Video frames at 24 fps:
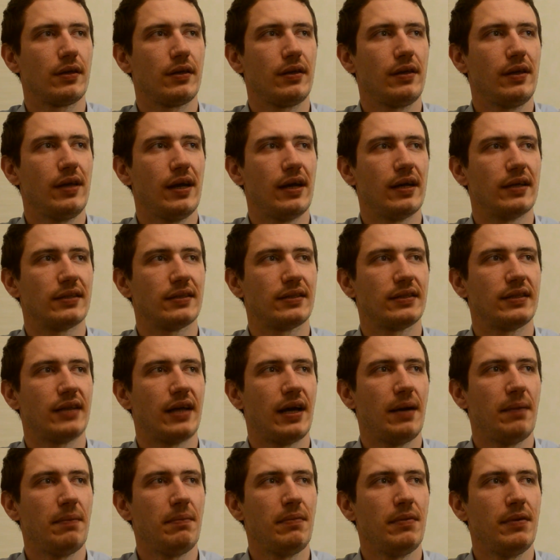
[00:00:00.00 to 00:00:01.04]
ja
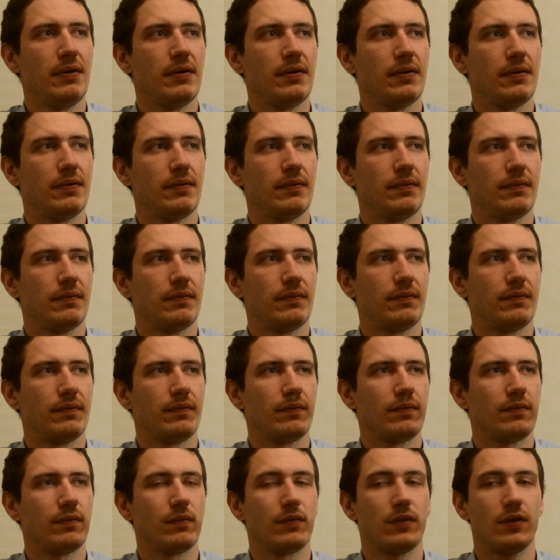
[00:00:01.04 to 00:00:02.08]
sam,
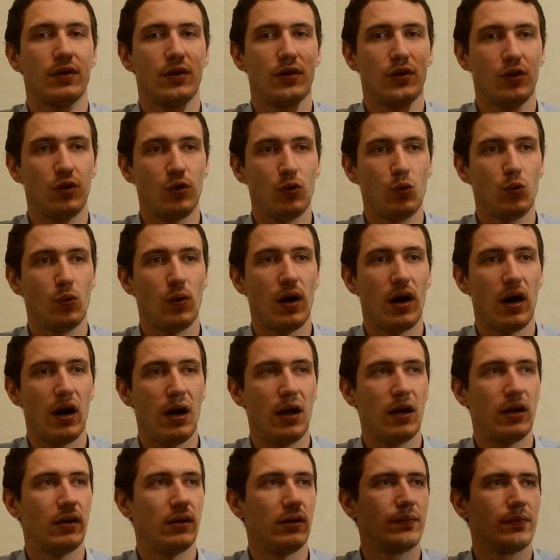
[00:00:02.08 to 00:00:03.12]
you
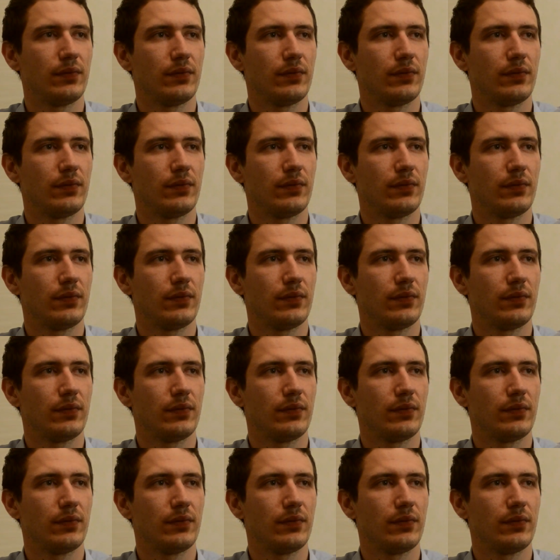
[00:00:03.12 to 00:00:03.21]
are,